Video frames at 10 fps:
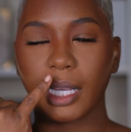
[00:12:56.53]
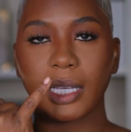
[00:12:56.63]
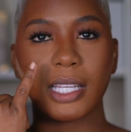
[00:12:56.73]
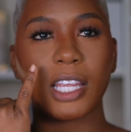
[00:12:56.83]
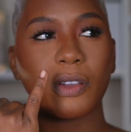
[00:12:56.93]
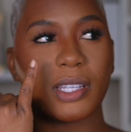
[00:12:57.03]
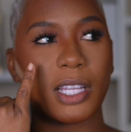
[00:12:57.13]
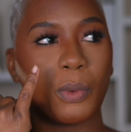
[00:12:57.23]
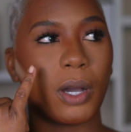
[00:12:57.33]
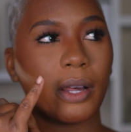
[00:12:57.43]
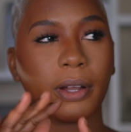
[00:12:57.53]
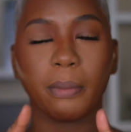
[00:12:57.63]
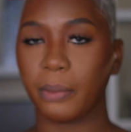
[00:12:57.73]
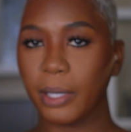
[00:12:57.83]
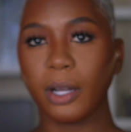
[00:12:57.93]
continuously watering,
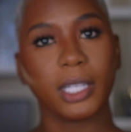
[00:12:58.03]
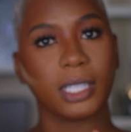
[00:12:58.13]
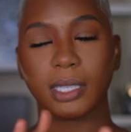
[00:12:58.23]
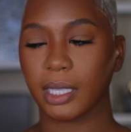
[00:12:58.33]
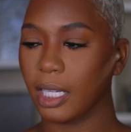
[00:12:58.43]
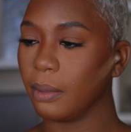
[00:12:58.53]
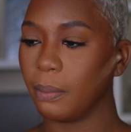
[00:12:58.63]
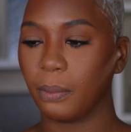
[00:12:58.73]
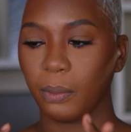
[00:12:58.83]
but we're gonna keep